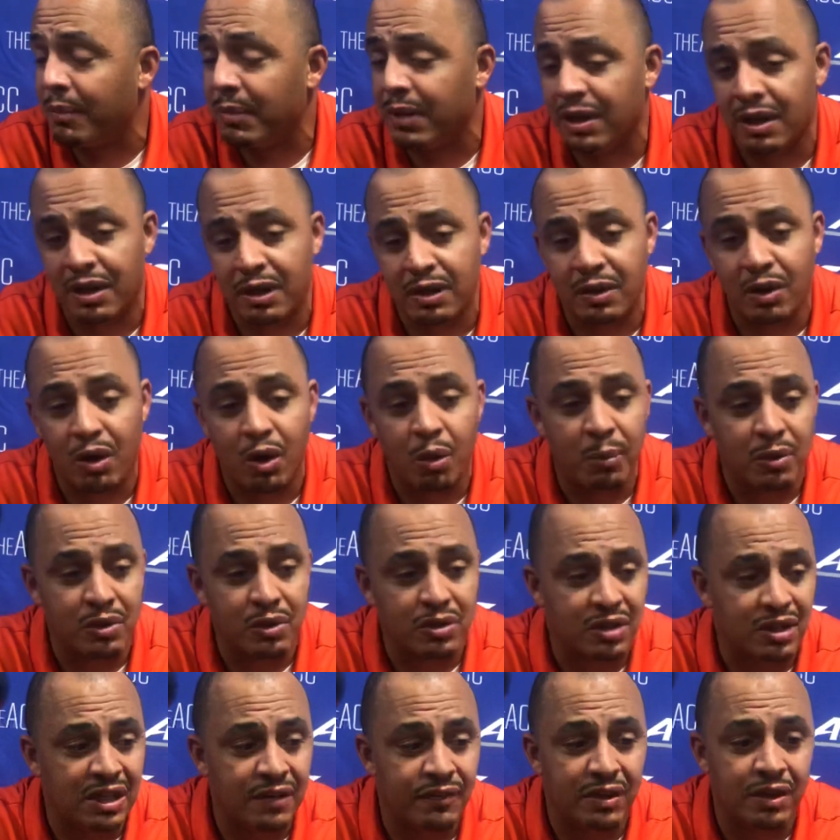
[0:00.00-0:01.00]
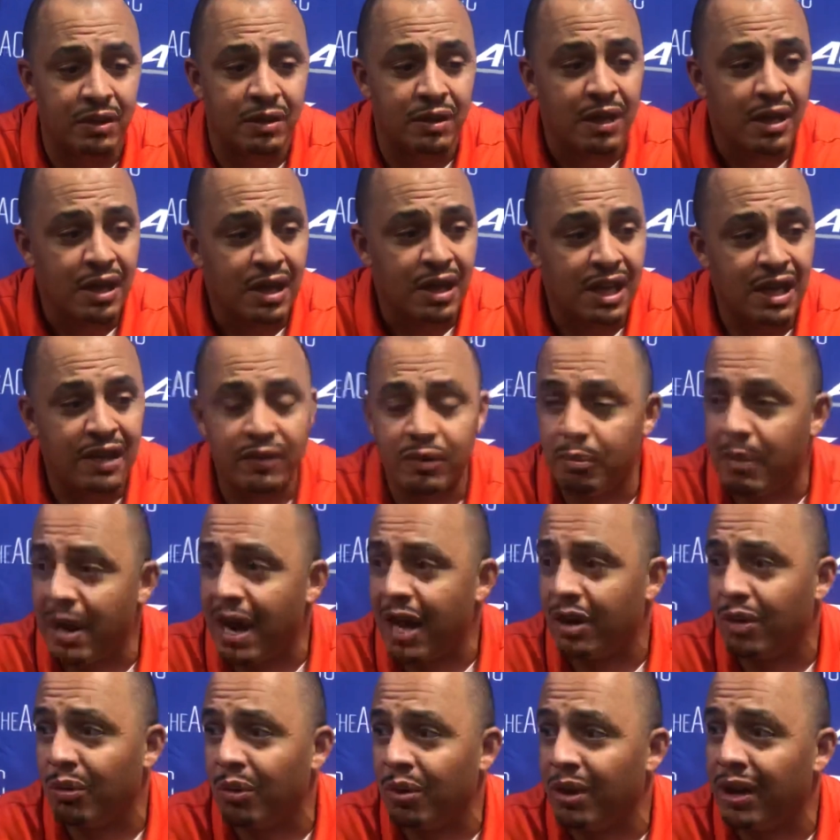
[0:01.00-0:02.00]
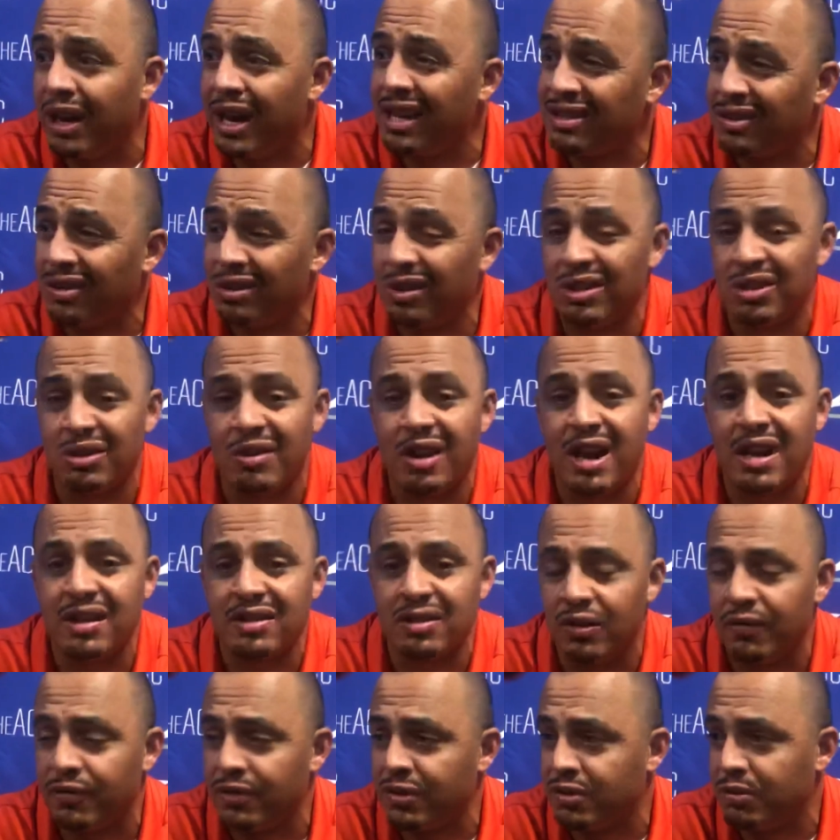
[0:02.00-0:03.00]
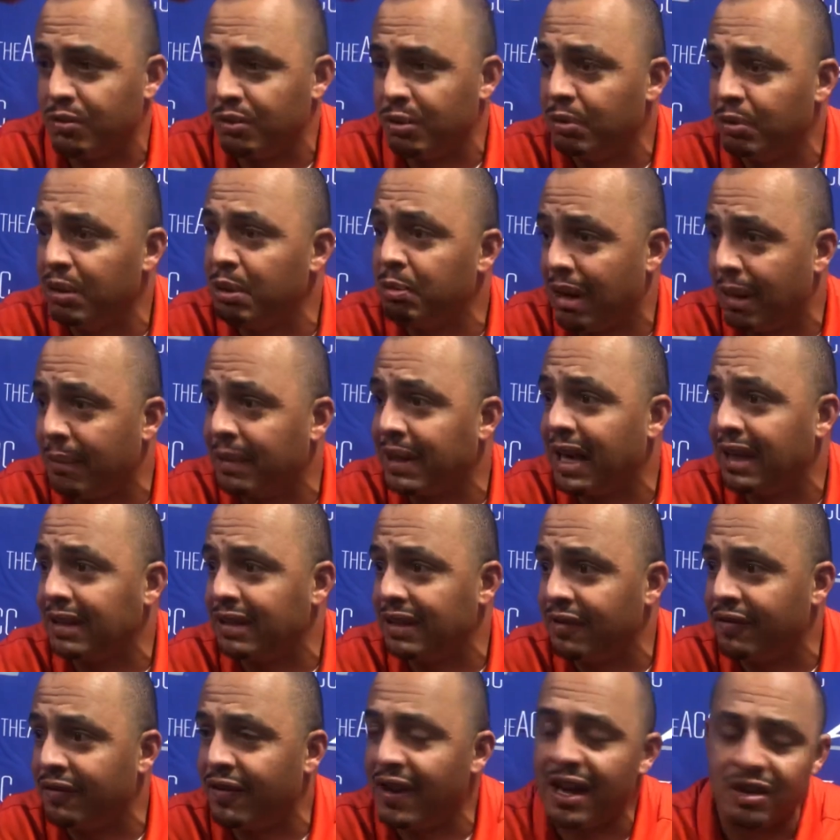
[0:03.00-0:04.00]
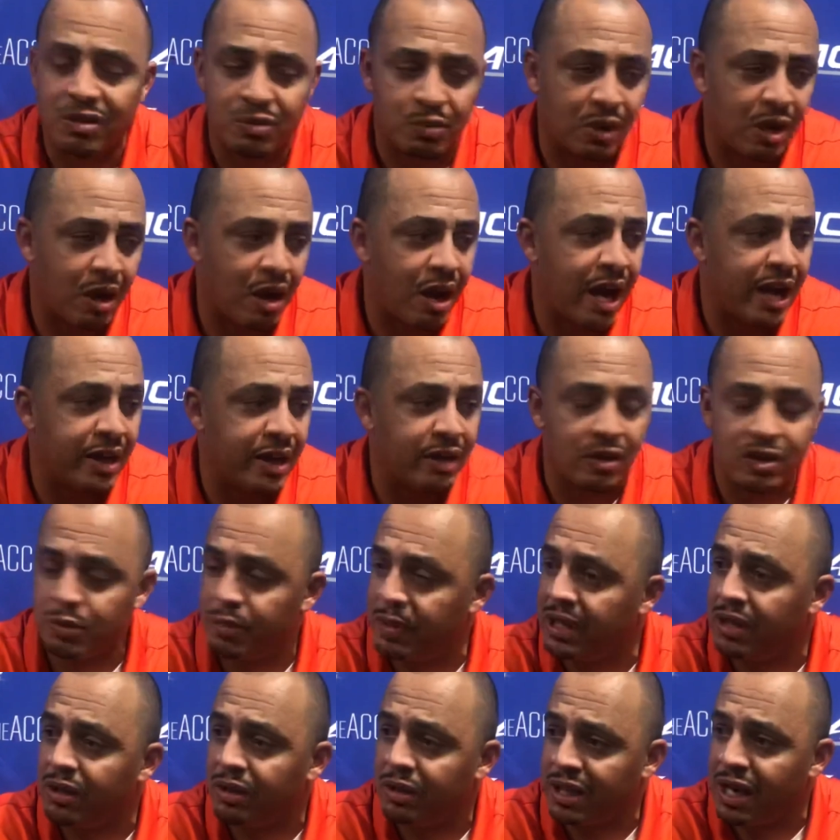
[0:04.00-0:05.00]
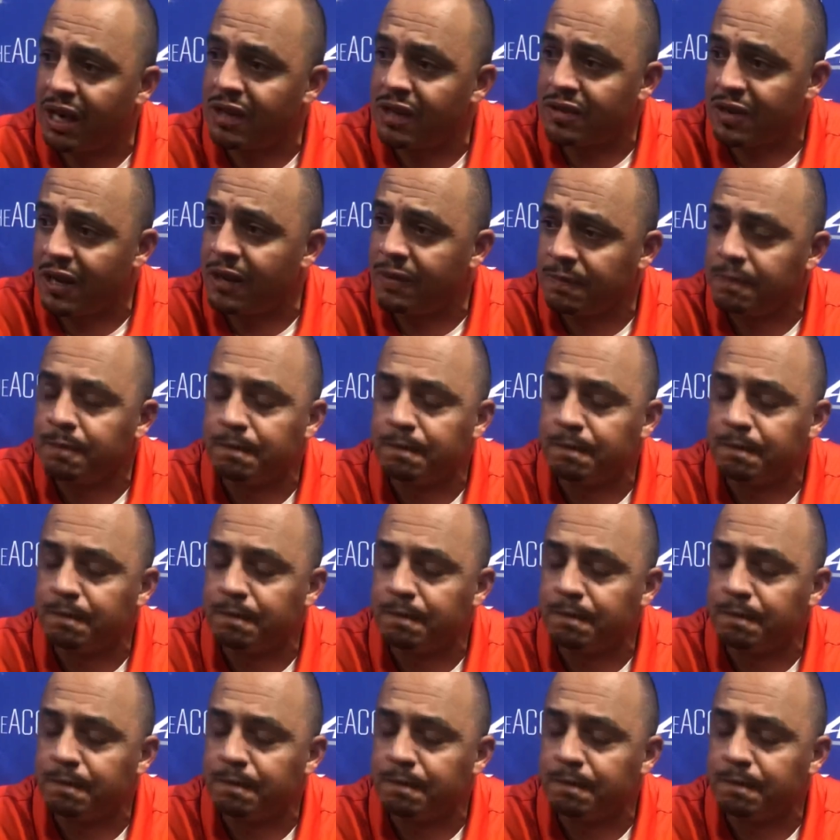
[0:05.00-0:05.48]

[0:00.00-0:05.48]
I mean, it almost an even battle, whereas on a dry surface, we probably got the advantage with our height and our speed on the outside.